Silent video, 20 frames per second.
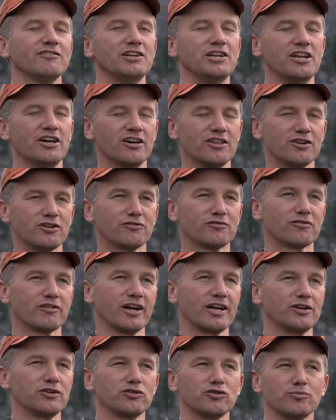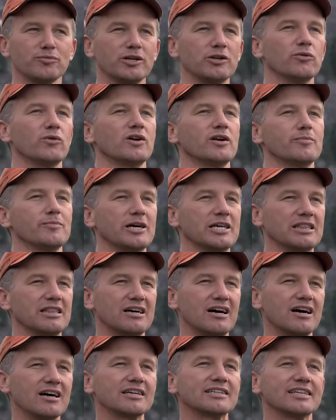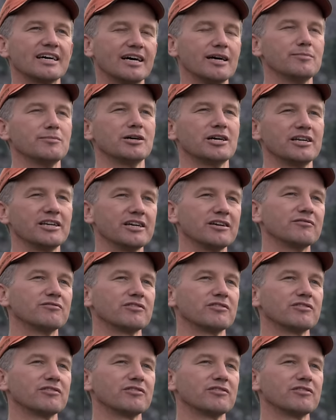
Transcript: another friend who's been one of my longtime hunting